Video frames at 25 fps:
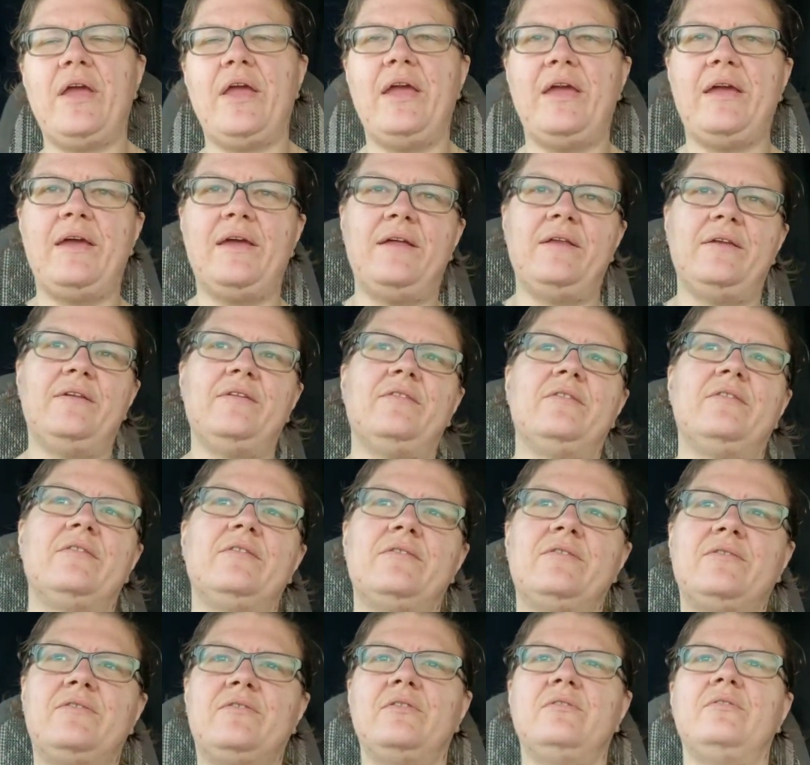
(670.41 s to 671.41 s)
and
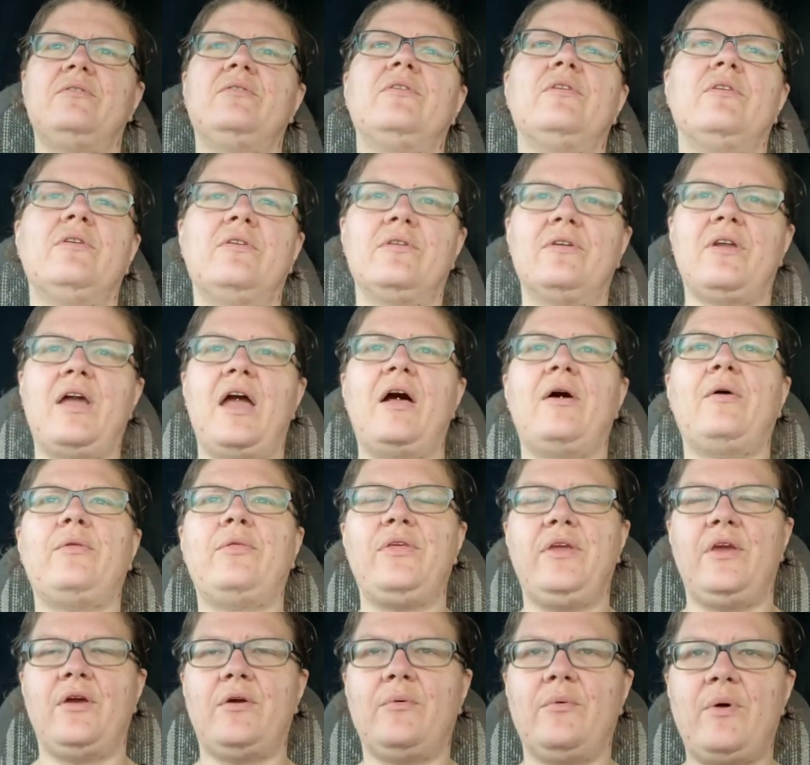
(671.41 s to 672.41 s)
to learn
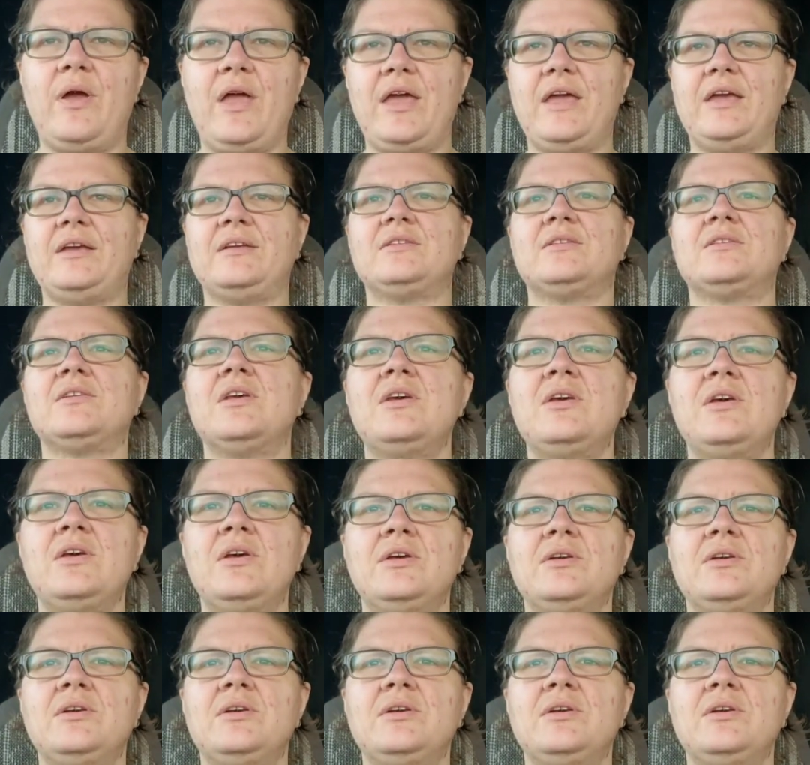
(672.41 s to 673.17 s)
healthier ways.